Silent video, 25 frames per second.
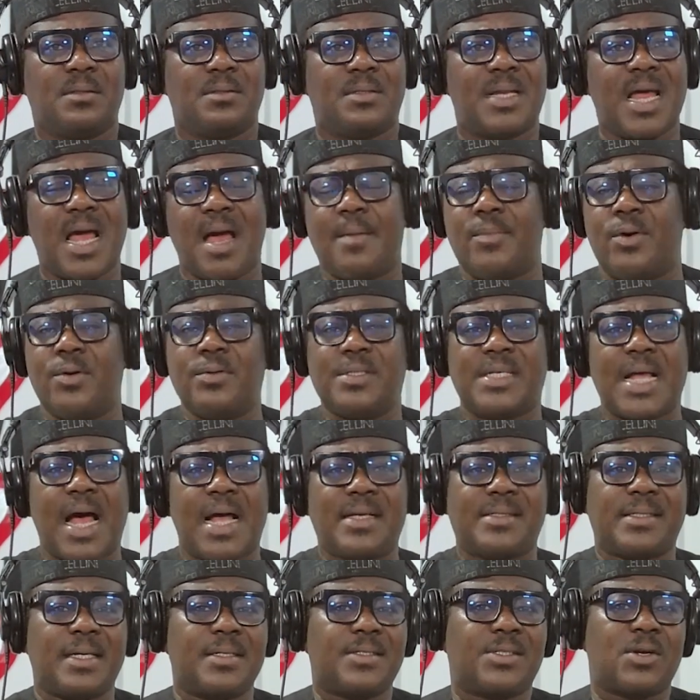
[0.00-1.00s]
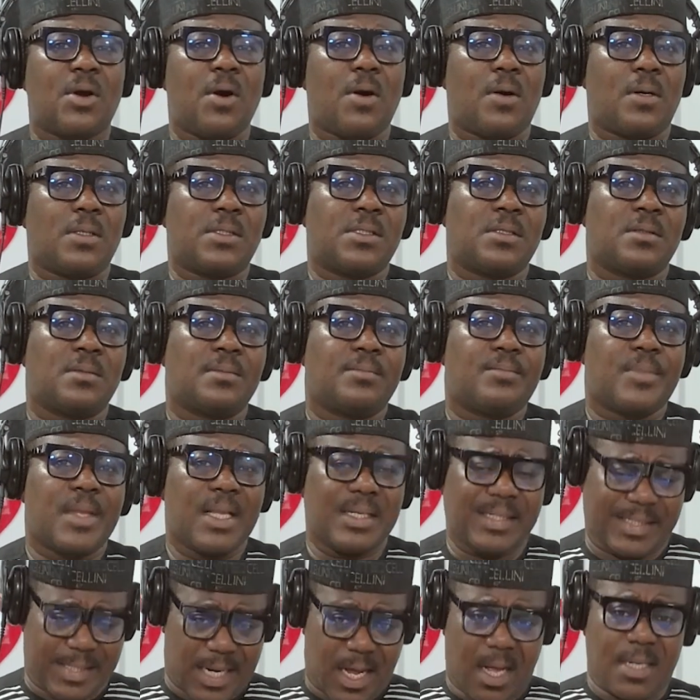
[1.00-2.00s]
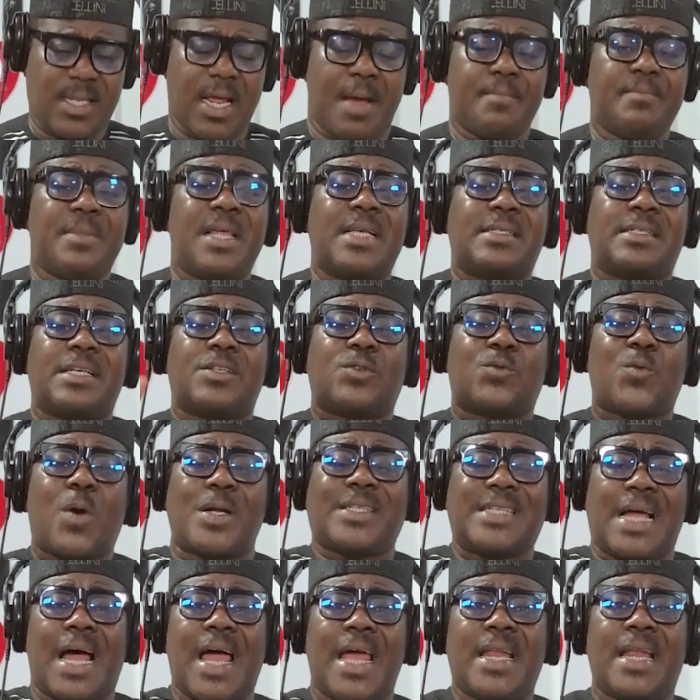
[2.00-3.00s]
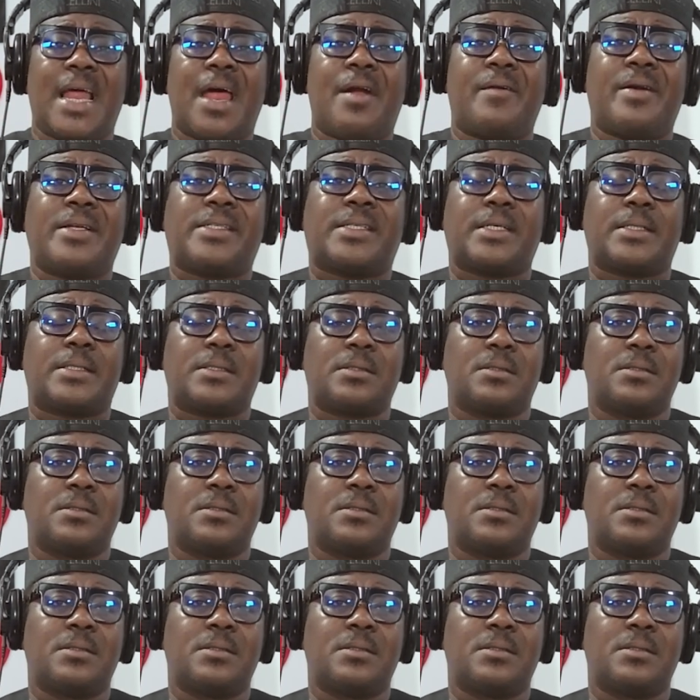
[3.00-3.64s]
Tell them whose axe is God. Tell them this is what I inherited.